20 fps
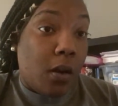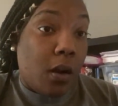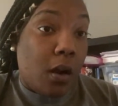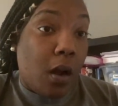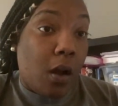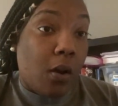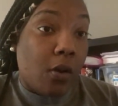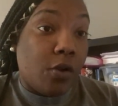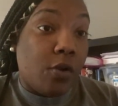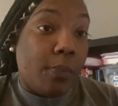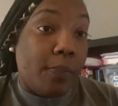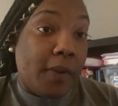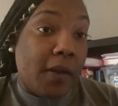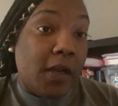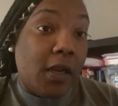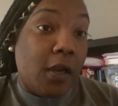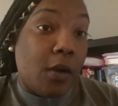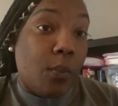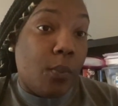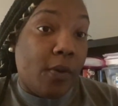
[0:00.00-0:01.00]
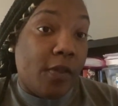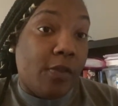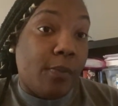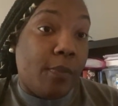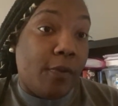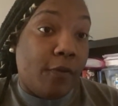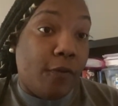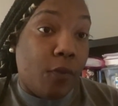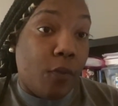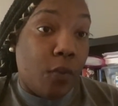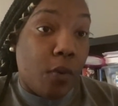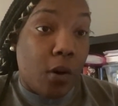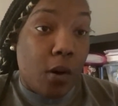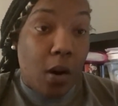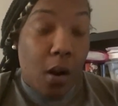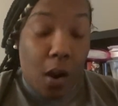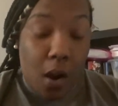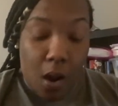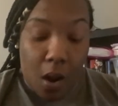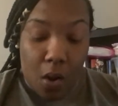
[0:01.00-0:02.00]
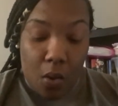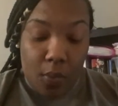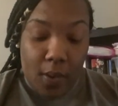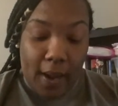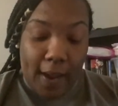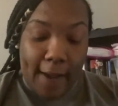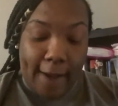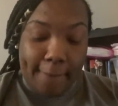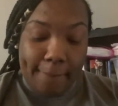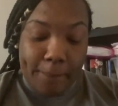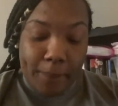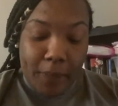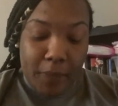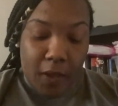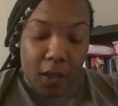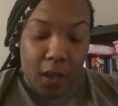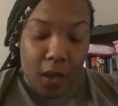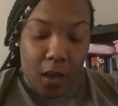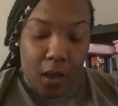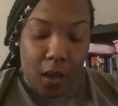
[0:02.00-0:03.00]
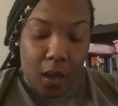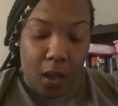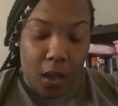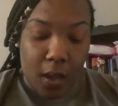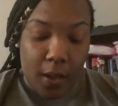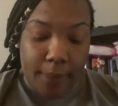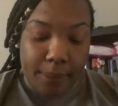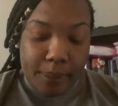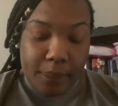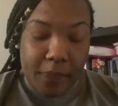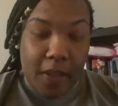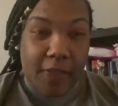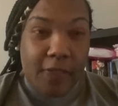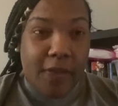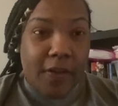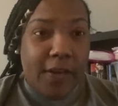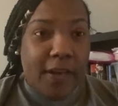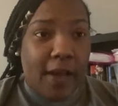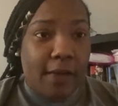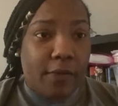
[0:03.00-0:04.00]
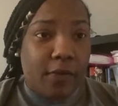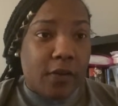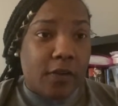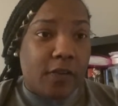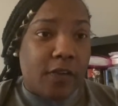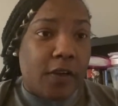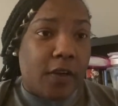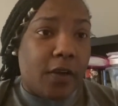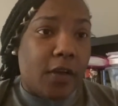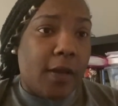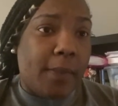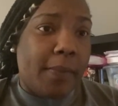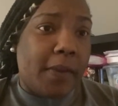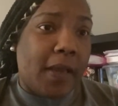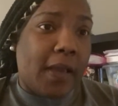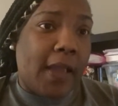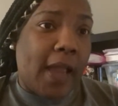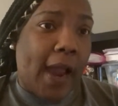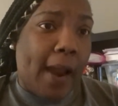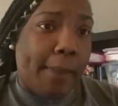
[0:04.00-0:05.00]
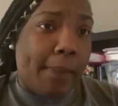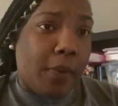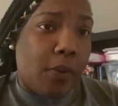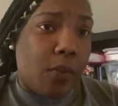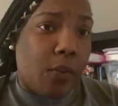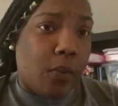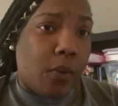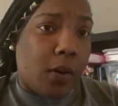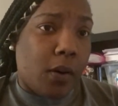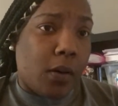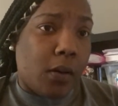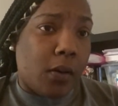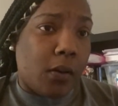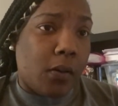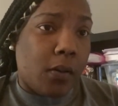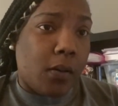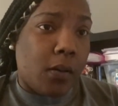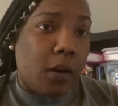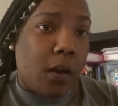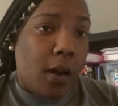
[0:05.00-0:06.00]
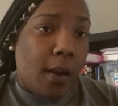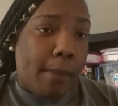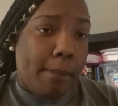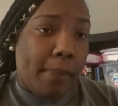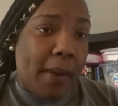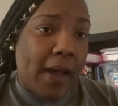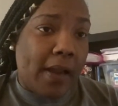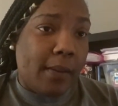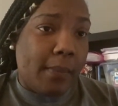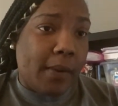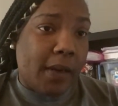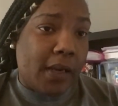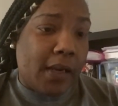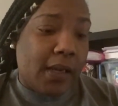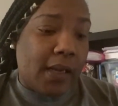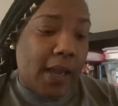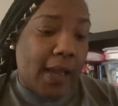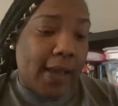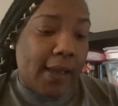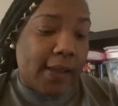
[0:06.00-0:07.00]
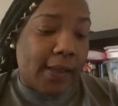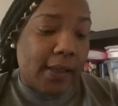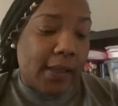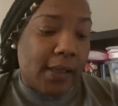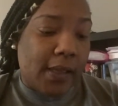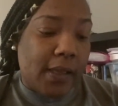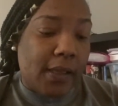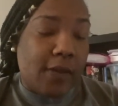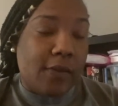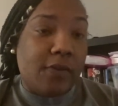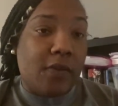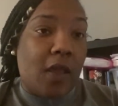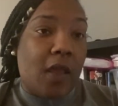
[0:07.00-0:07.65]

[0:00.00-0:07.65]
You've been here with before. Okay. The devil is here. It could be a Capricorn. Bottom of the deck is